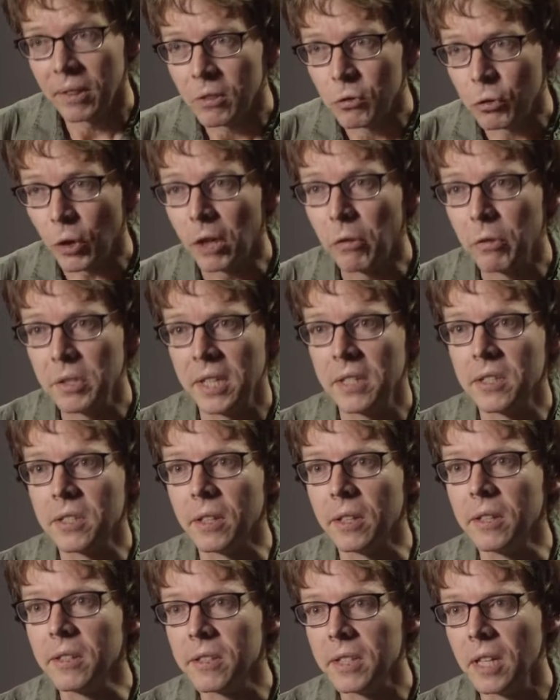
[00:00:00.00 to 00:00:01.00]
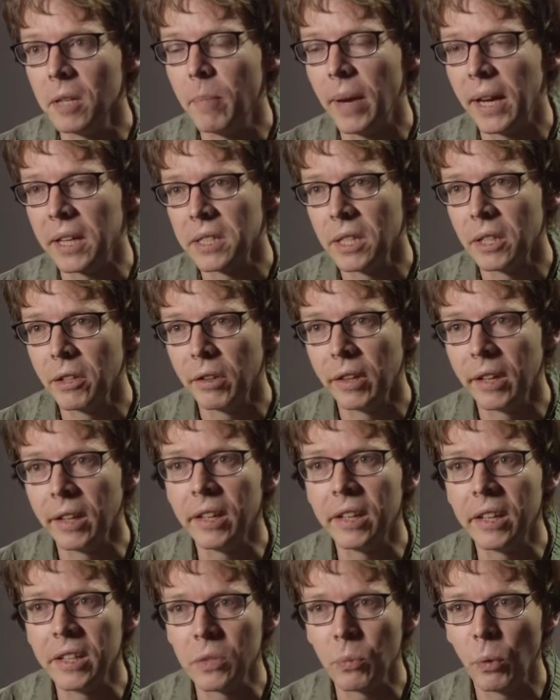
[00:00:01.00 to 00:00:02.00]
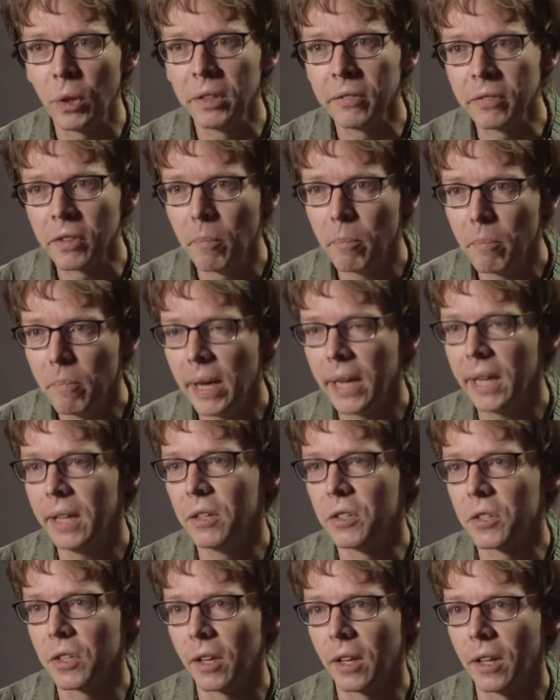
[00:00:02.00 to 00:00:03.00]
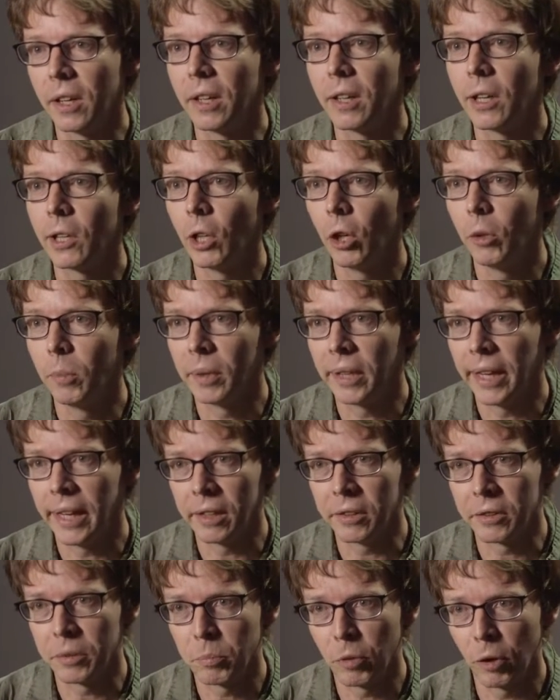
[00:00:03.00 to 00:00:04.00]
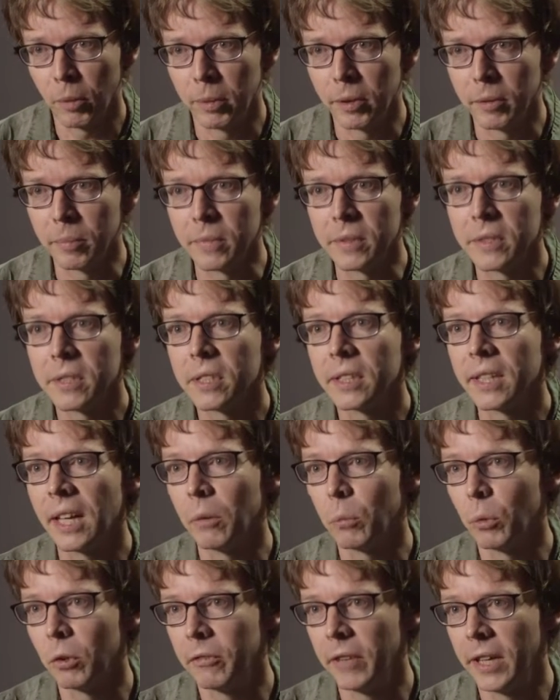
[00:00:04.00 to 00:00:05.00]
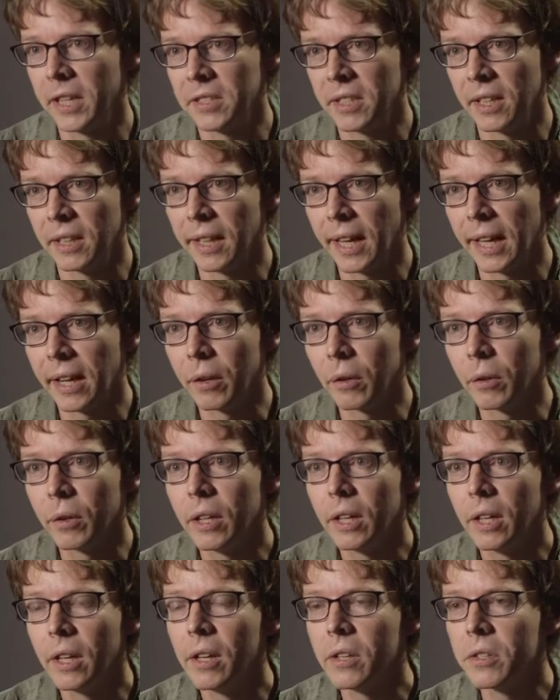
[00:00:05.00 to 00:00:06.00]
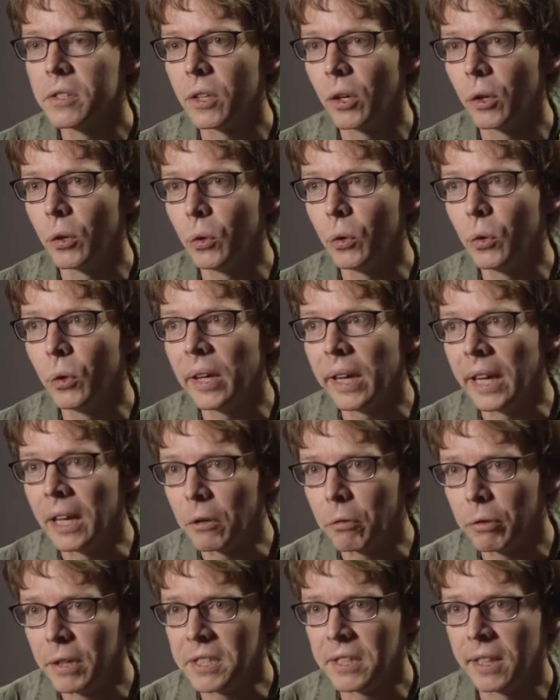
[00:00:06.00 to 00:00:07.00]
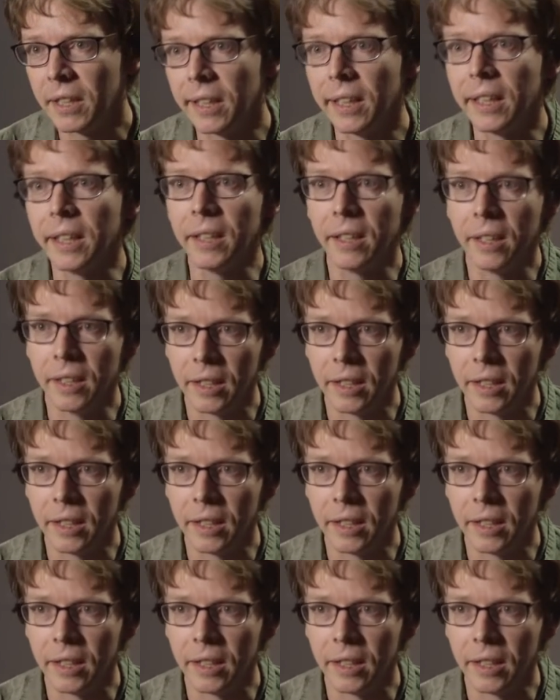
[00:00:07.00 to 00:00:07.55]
Drug resistance in bacteria is one of the major global health problems that we're facing now. So increasingly,